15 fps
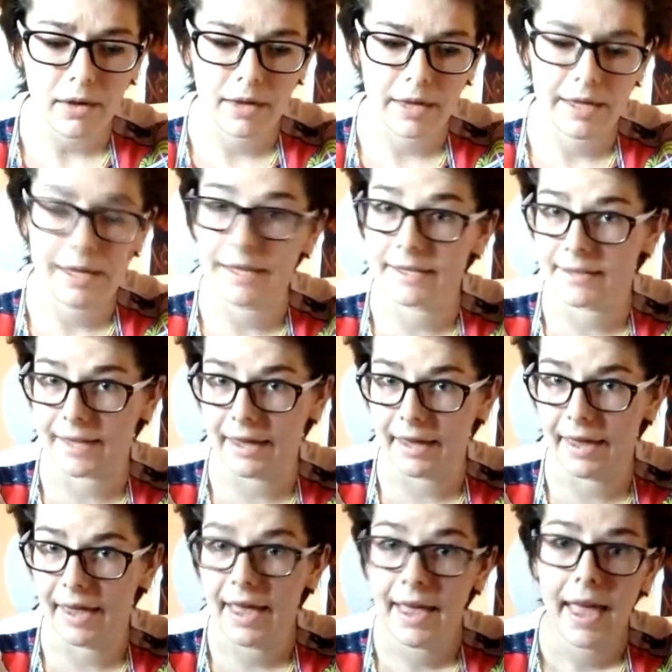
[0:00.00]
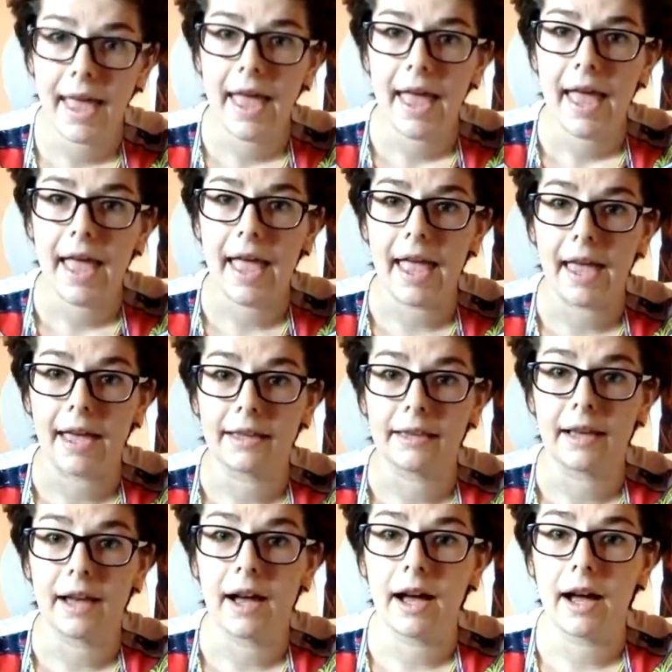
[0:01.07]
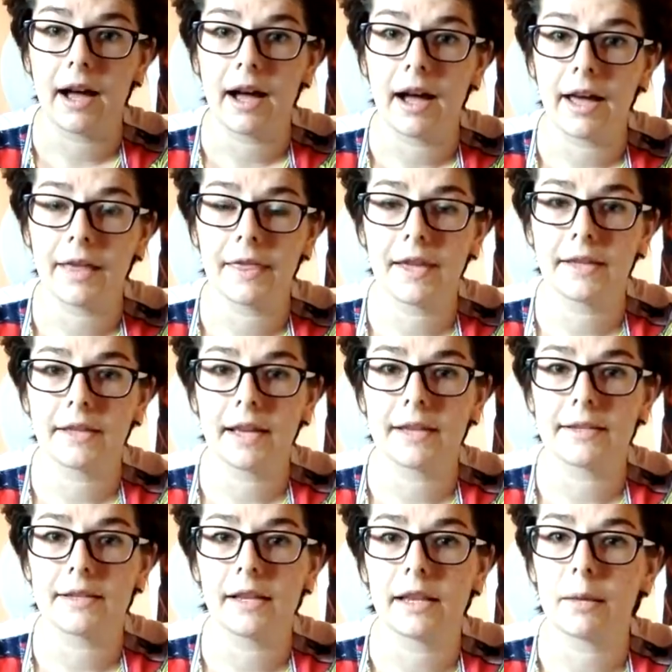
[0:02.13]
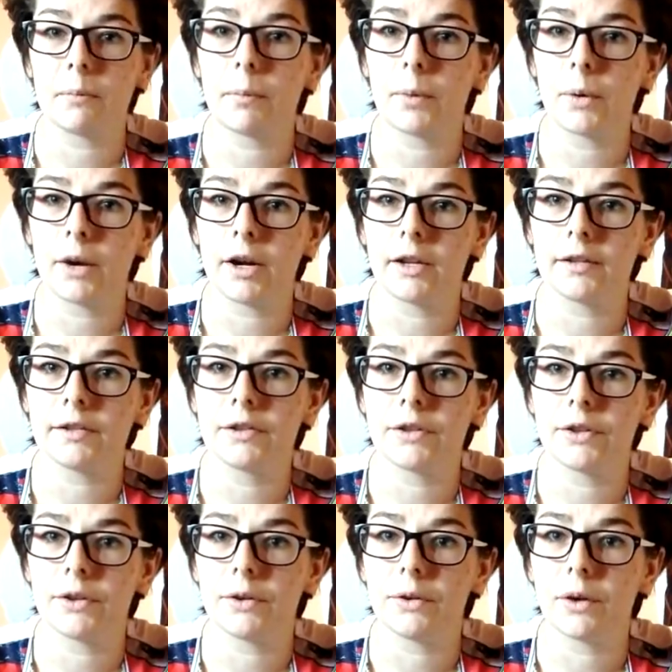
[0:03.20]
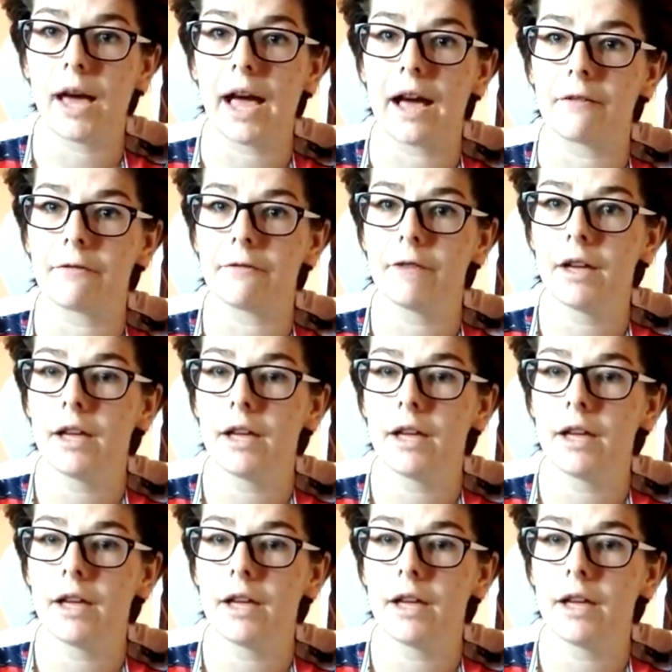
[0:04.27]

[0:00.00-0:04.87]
he is gay, and I think that it's really important to have